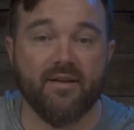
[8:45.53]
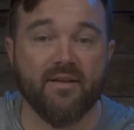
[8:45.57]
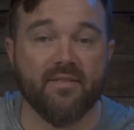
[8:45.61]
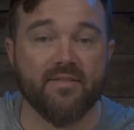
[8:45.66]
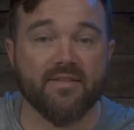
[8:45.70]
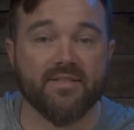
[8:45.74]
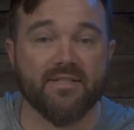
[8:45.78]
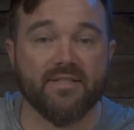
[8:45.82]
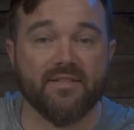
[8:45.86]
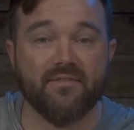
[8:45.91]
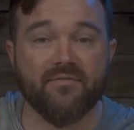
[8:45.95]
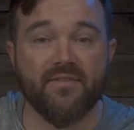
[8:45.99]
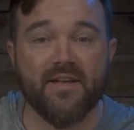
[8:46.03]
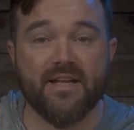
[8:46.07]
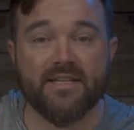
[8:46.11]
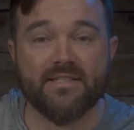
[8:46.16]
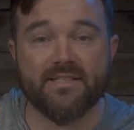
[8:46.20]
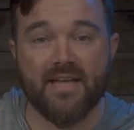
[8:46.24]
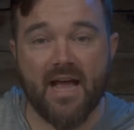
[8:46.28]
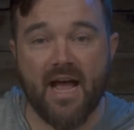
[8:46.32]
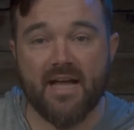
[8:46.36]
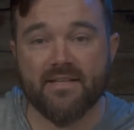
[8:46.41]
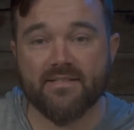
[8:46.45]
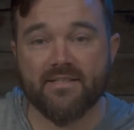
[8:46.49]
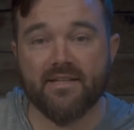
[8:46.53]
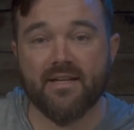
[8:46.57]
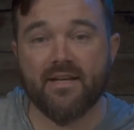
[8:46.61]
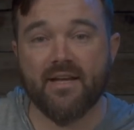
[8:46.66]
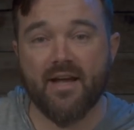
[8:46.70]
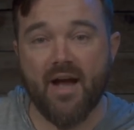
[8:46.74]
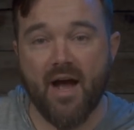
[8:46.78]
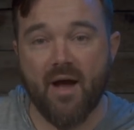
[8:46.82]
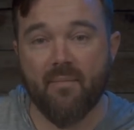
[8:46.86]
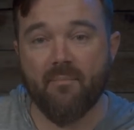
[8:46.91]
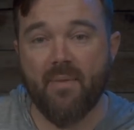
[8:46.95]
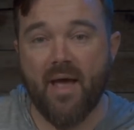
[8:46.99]
This is a fantastic
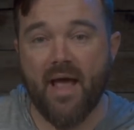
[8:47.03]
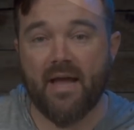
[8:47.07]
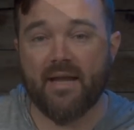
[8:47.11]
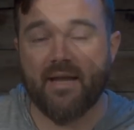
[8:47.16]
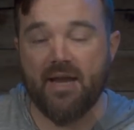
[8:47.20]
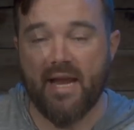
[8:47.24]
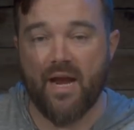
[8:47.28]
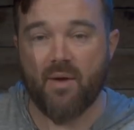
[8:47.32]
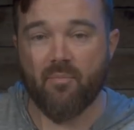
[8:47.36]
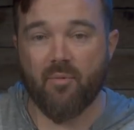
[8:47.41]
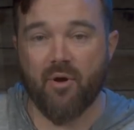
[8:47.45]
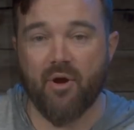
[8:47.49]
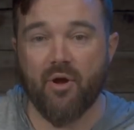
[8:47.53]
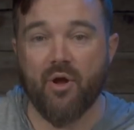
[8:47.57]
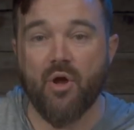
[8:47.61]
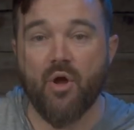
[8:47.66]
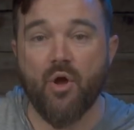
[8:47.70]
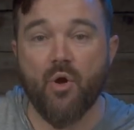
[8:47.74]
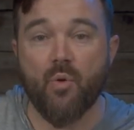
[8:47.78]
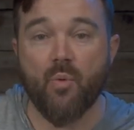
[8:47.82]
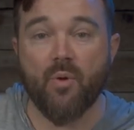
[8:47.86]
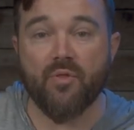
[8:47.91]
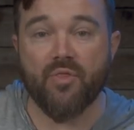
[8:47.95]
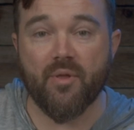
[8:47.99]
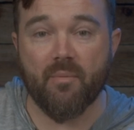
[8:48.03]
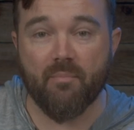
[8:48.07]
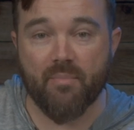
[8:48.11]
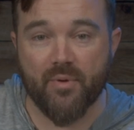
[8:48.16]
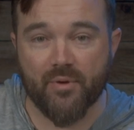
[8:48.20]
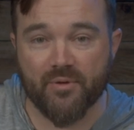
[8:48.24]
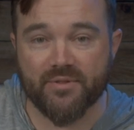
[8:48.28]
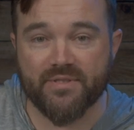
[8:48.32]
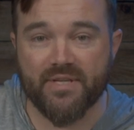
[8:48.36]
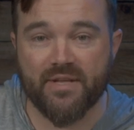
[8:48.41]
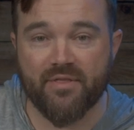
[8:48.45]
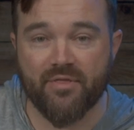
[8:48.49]
compact camera with a
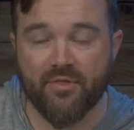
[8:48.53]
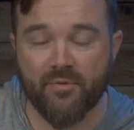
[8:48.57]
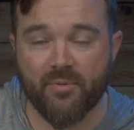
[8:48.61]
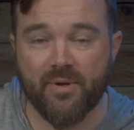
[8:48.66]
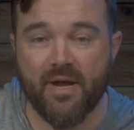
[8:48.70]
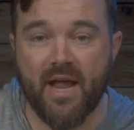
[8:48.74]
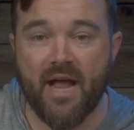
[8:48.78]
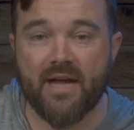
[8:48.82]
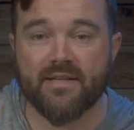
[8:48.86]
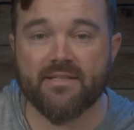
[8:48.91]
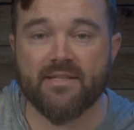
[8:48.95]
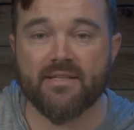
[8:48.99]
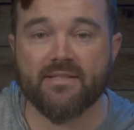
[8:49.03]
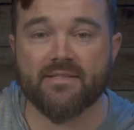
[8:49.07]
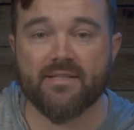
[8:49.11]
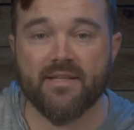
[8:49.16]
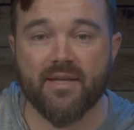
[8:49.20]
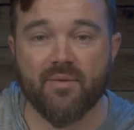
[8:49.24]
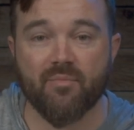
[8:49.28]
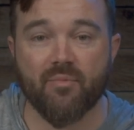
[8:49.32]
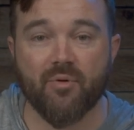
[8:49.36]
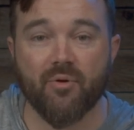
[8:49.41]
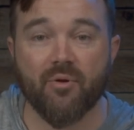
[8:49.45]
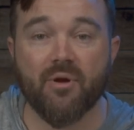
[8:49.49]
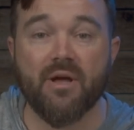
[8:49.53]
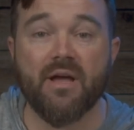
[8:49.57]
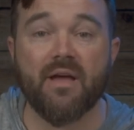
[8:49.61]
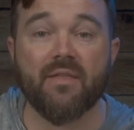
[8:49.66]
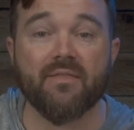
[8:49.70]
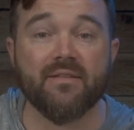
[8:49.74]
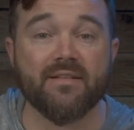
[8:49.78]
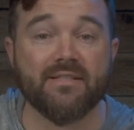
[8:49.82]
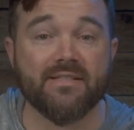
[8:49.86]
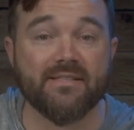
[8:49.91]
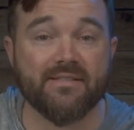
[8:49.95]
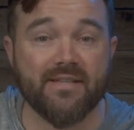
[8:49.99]
built-in 3-axis gimbal
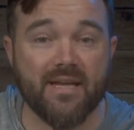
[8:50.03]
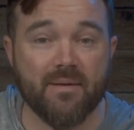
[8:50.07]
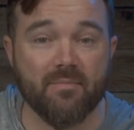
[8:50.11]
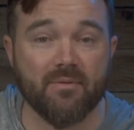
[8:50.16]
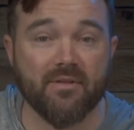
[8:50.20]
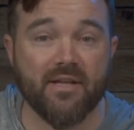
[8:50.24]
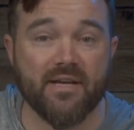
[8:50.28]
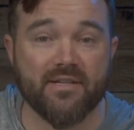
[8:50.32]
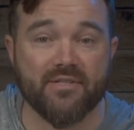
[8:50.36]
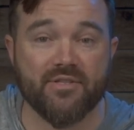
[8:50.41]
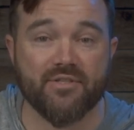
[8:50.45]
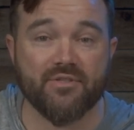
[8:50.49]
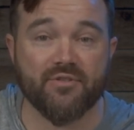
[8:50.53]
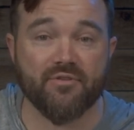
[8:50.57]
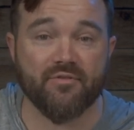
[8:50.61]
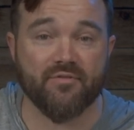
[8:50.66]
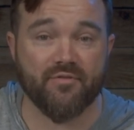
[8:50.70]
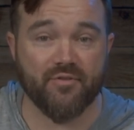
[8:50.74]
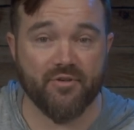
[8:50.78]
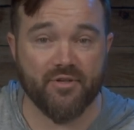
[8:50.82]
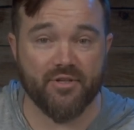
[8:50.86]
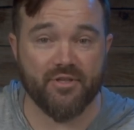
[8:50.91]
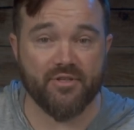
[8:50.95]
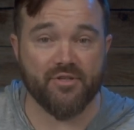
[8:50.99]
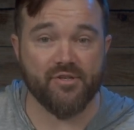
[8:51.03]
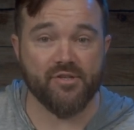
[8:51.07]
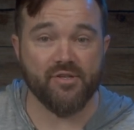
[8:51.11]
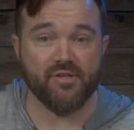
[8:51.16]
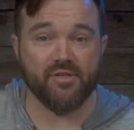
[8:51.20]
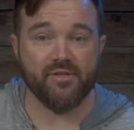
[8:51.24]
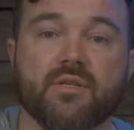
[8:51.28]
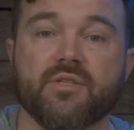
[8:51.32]
that stabilizes your footage.